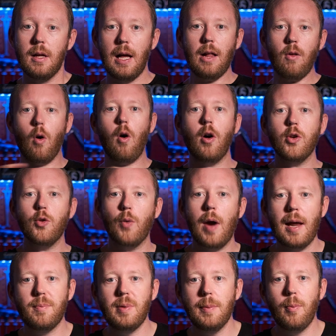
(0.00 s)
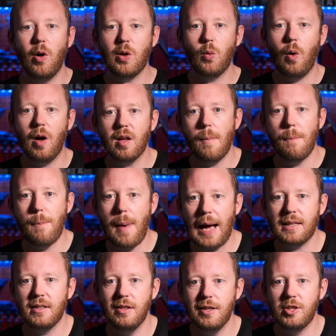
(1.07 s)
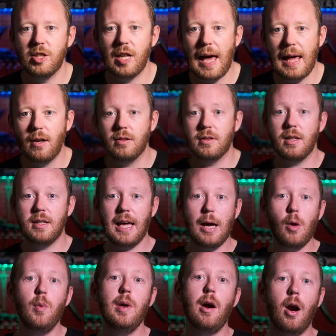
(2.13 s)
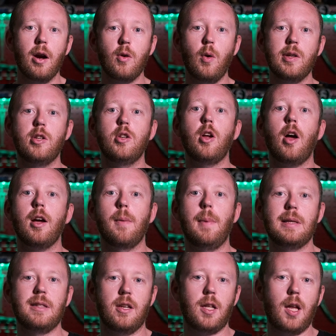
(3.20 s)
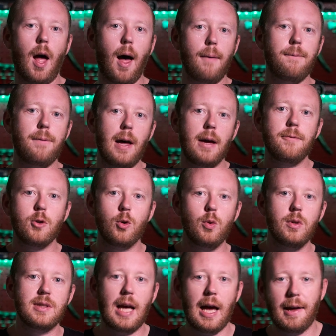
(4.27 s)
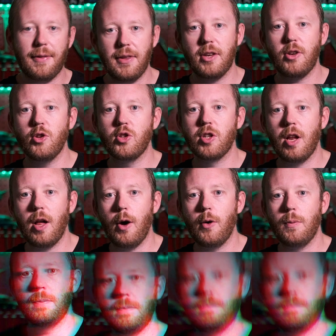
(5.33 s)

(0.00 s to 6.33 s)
Hello all you rad people and welcome back to the channel. Today we are going to talk about the top 5 tools I think you should own.